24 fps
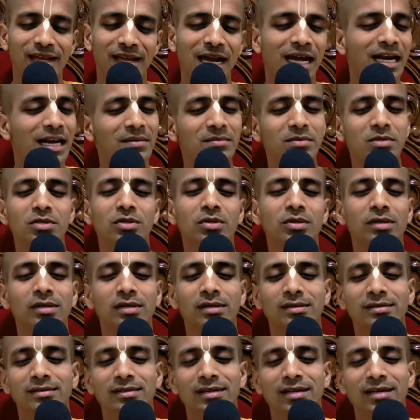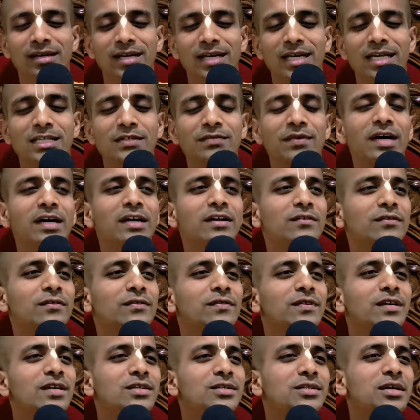And I'm sure his wife,
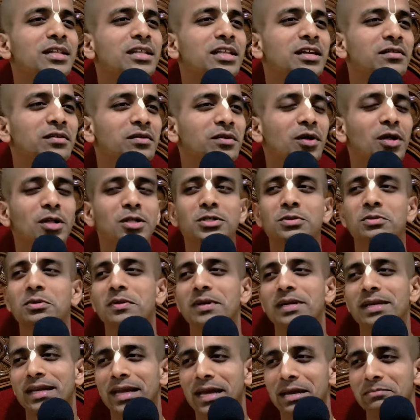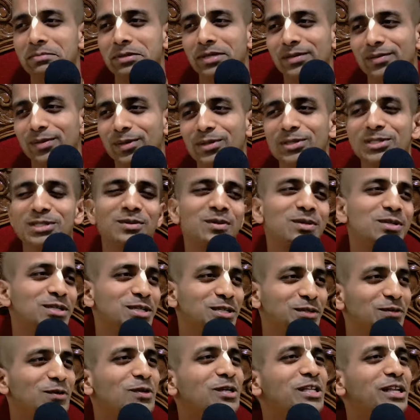Ichha Devi, would also be very happy because she was a
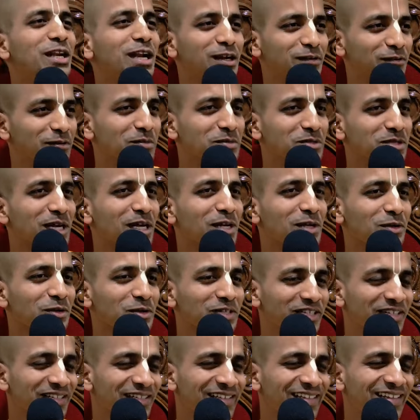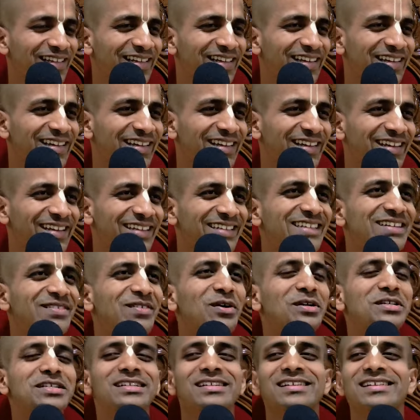devotee right from childhood. She
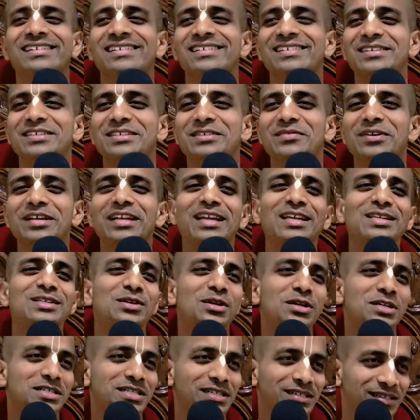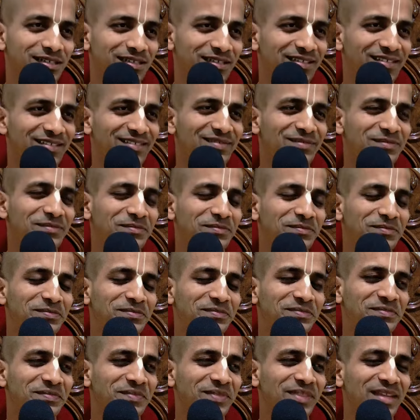wanted, you know, someone exalted.
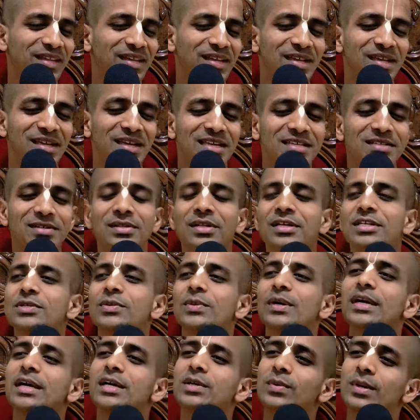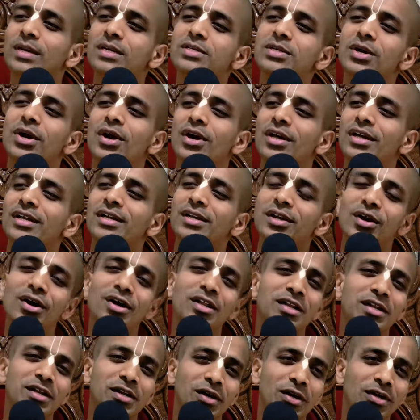So in this way, it went on and
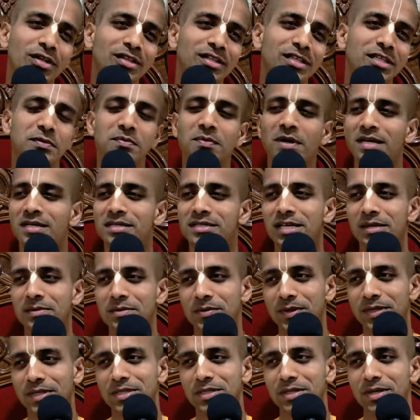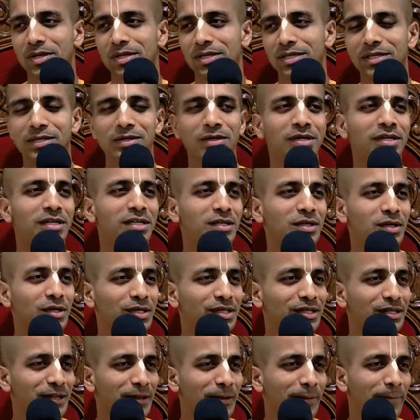on and on. These pastimes went on and on and
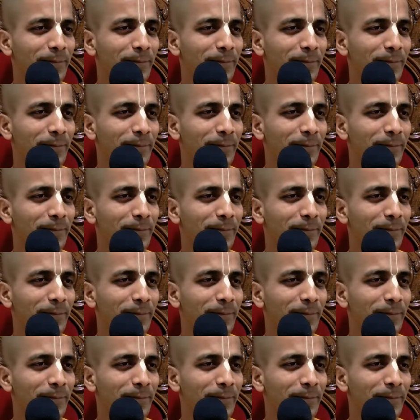on.